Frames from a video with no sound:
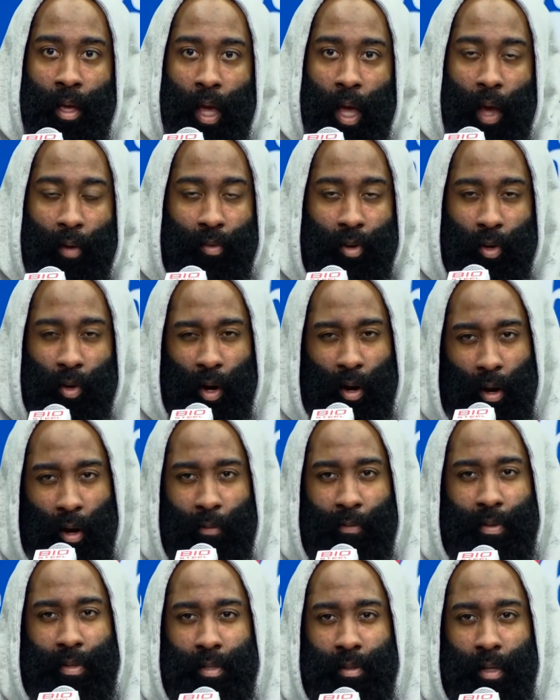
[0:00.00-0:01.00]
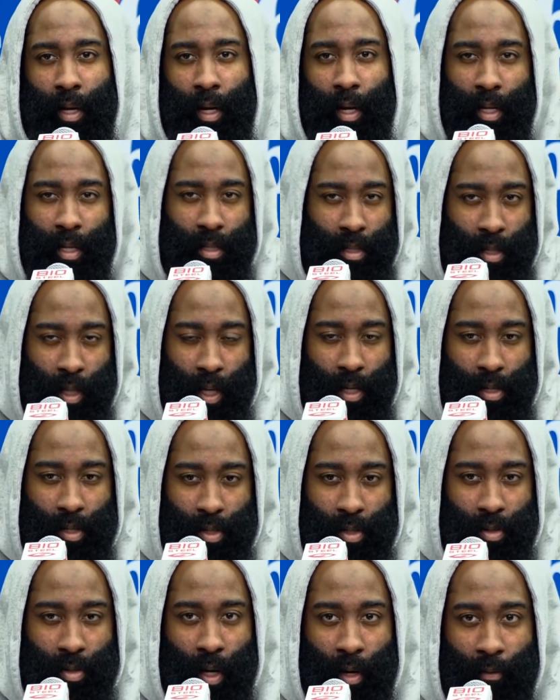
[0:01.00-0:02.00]
having a great offensive night like tonight, you
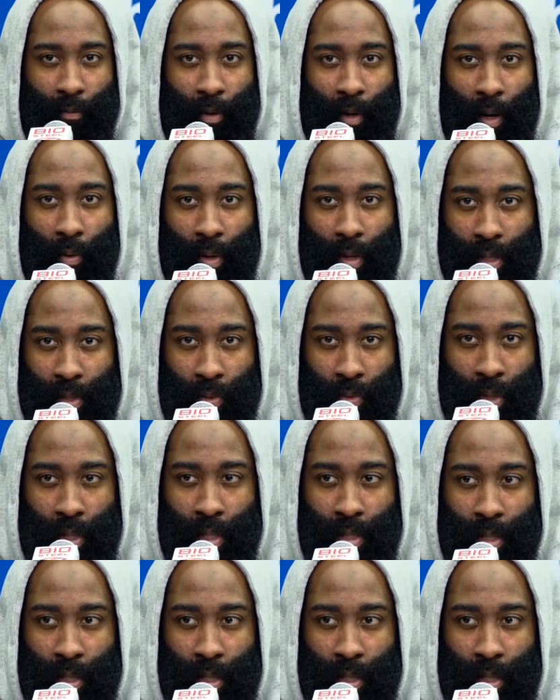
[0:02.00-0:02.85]
still got to find ways to win.